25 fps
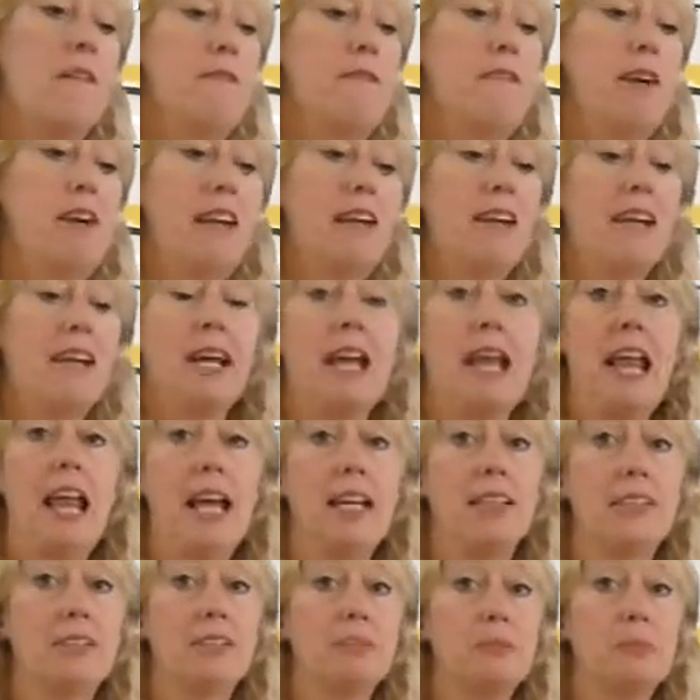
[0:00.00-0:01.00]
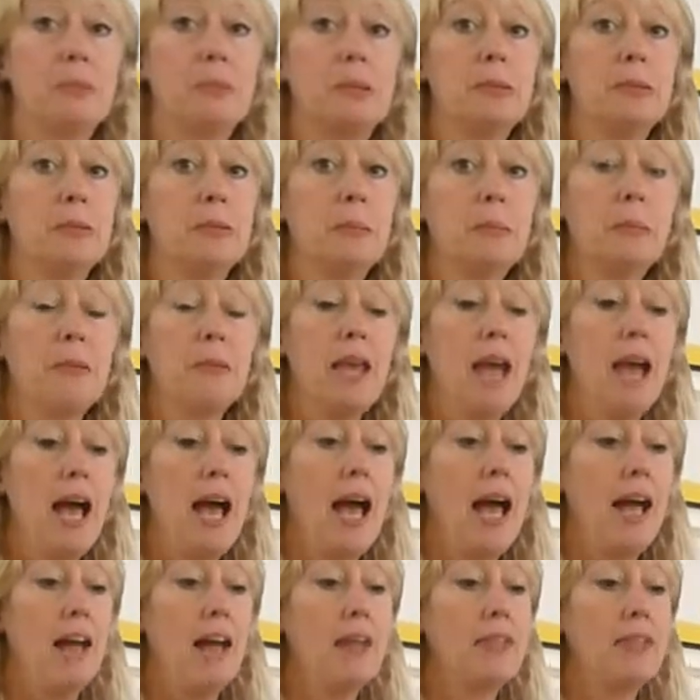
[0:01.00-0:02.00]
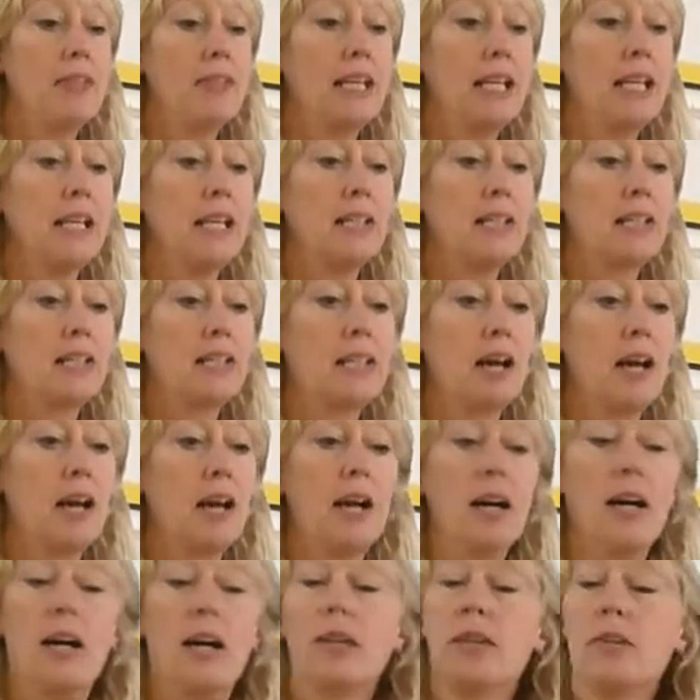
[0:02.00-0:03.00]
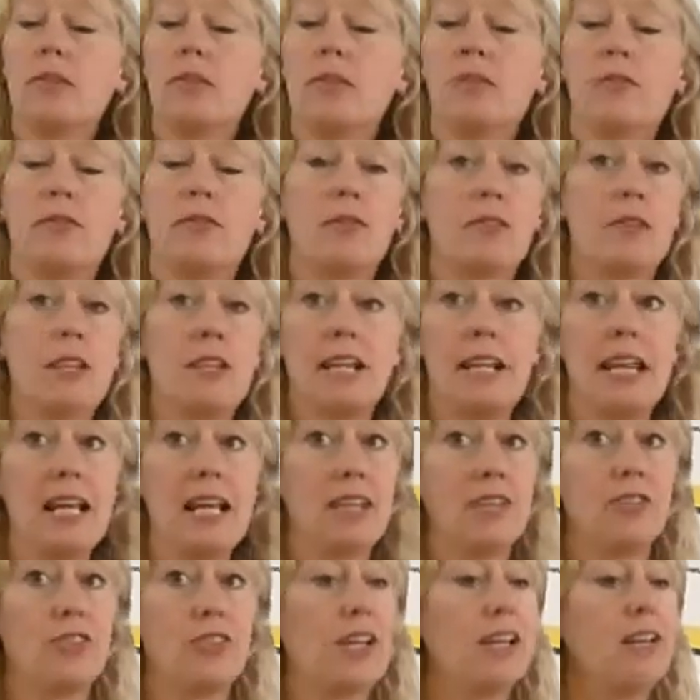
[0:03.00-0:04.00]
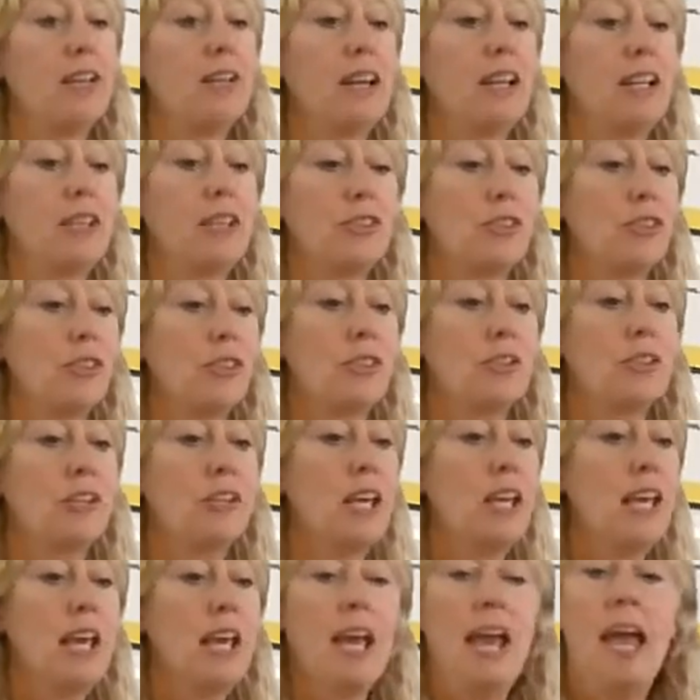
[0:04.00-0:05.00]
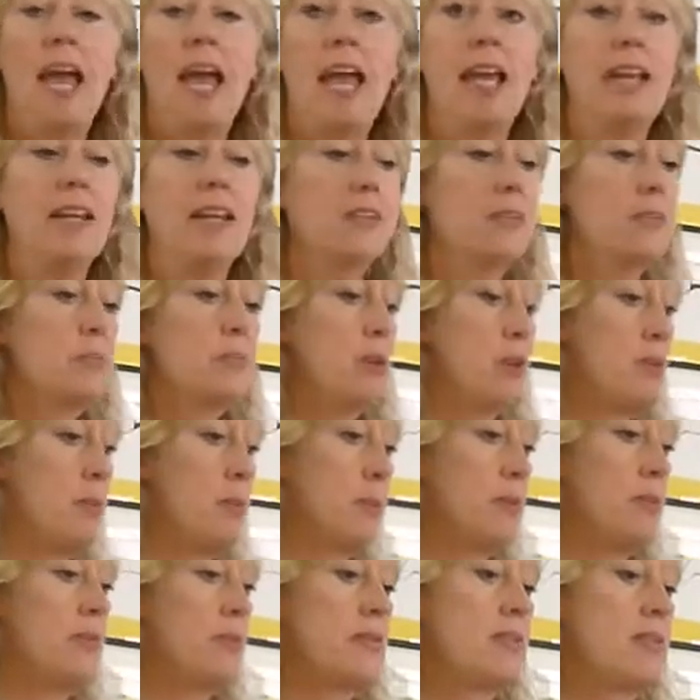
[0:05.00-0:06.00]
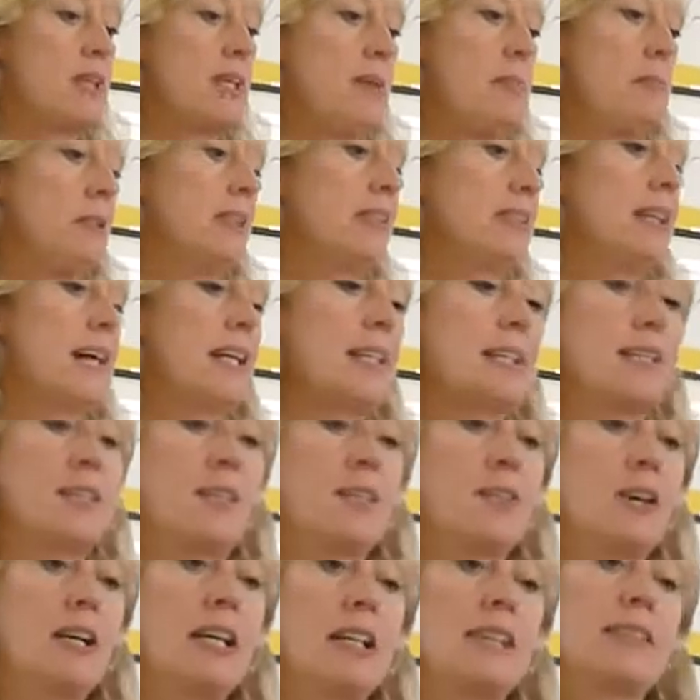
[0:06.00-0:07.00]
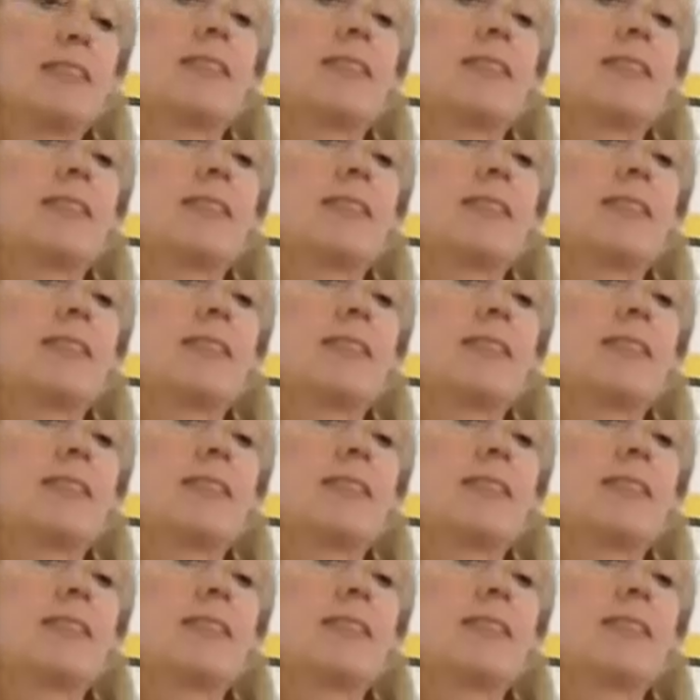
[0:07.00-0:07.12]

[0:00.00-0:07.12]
very collectible and it's uh, for the next generation it is one of the most deeply satisfying